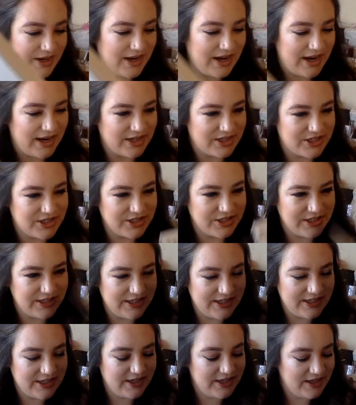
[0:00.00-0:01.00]

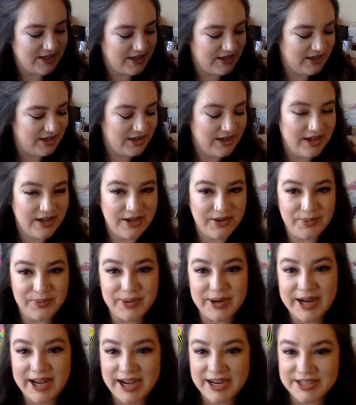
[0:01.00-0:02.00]
actually
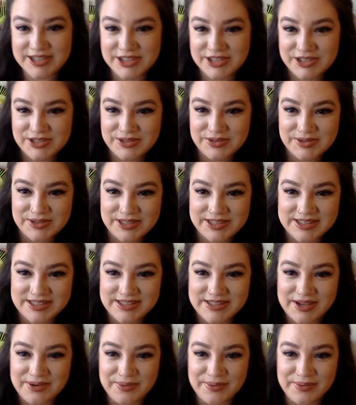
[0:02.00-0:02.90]
do this.